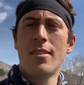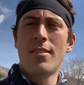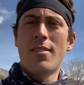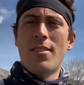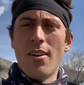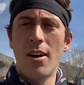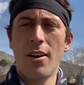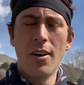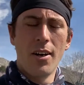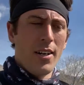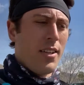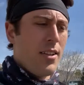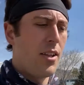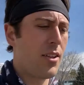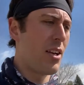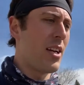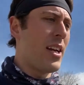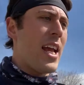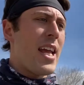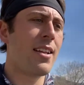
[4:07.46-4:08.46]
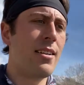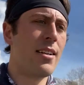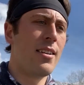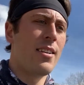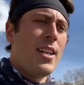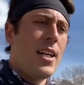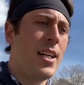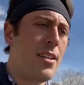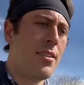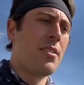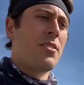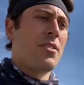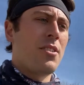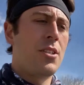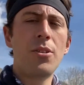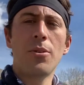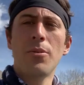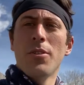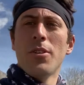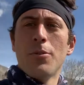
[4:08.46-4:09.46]
So other than Hayden and I, there's
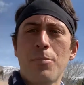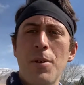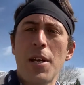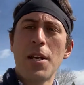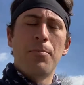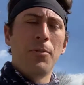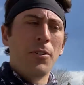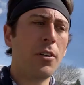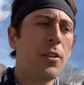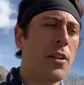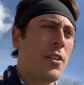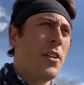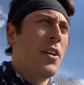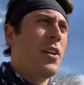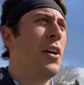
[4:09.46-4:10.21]
2 other people.